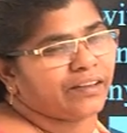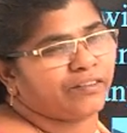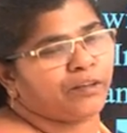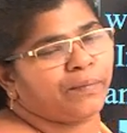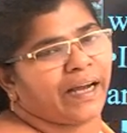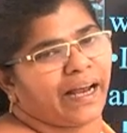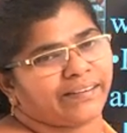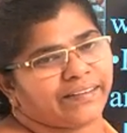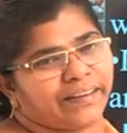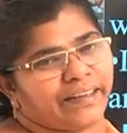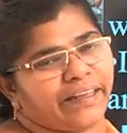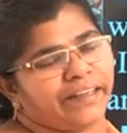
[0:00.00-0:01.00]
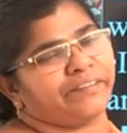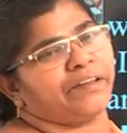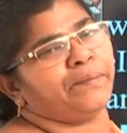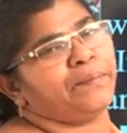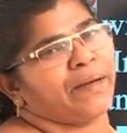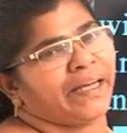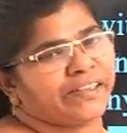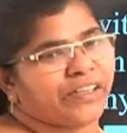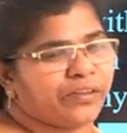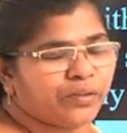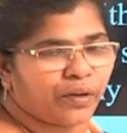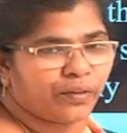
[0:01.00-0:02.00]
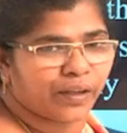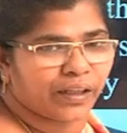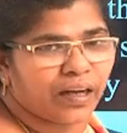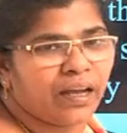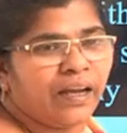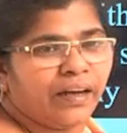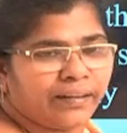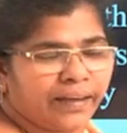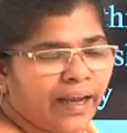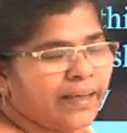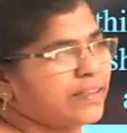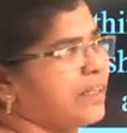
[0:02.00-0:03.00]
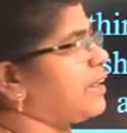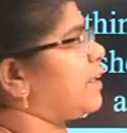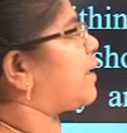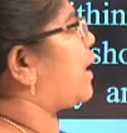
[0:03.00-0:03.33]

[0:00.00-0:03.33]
it will be aesthetic, it will be matching to our taste, and it